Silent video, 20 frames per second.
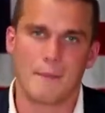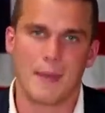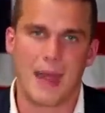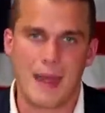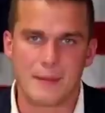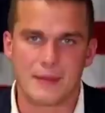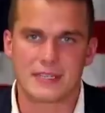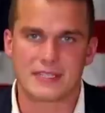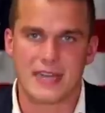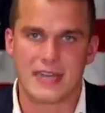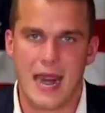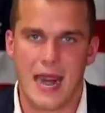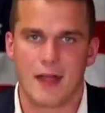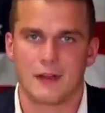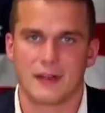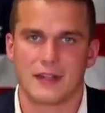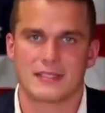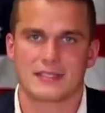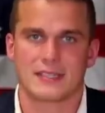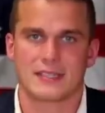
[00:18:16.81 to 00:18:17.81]
my
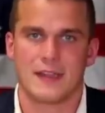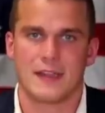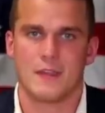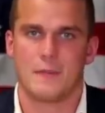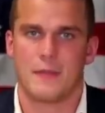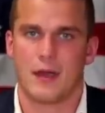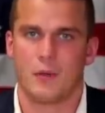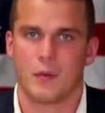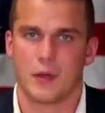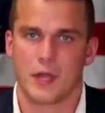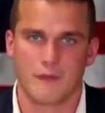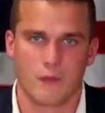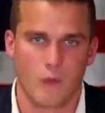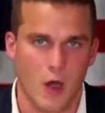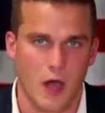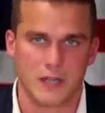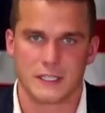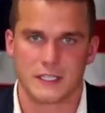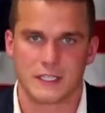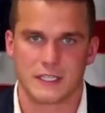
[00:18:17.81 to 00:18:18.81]
mentality inside the Beltway of
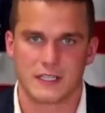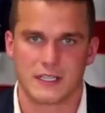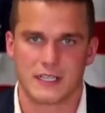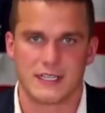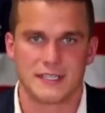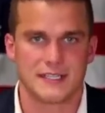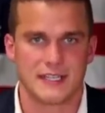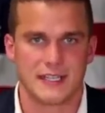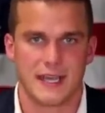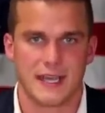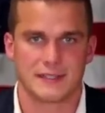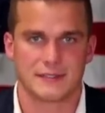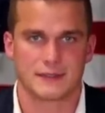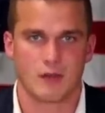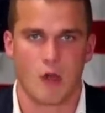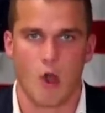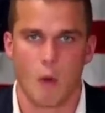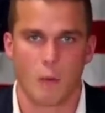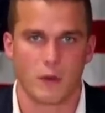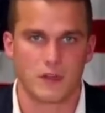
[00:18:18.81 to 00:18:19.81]
Washington, D C
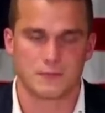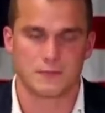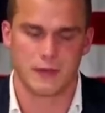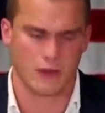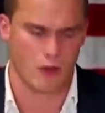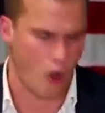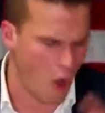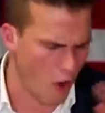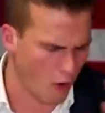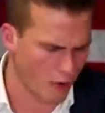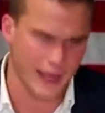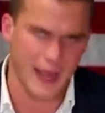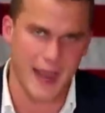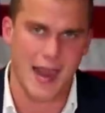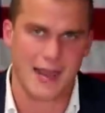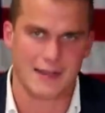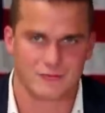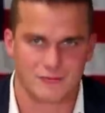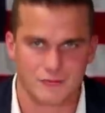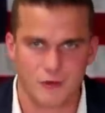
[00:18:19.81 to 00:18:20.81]
has always been all
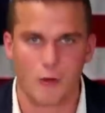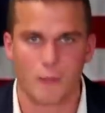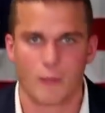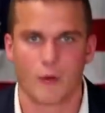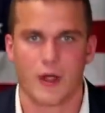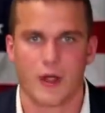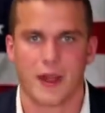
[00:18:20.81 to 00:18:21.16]
gas, no